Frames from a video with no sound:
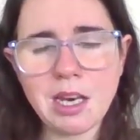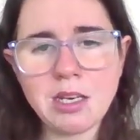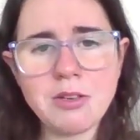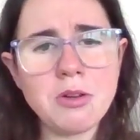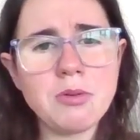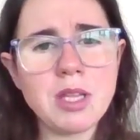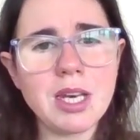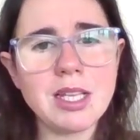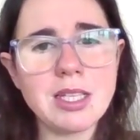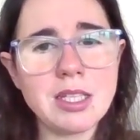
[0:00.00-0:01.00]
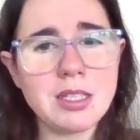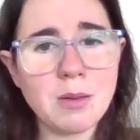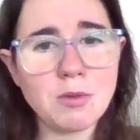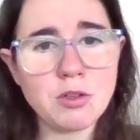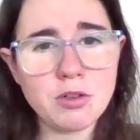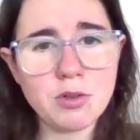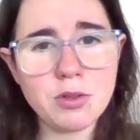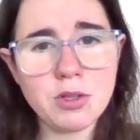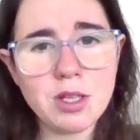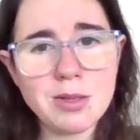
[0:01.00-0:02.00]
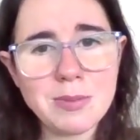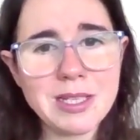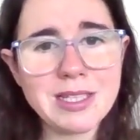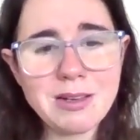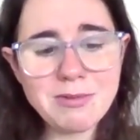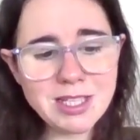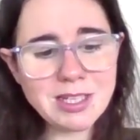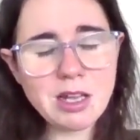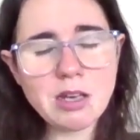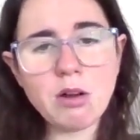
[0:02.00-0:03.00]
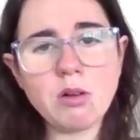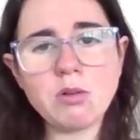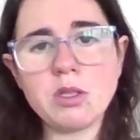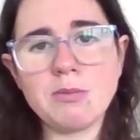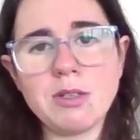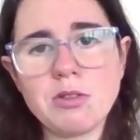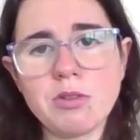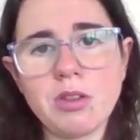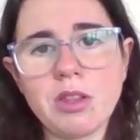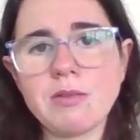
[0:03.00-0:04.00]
And note that I said some truth, because there isn't an ultimate truth.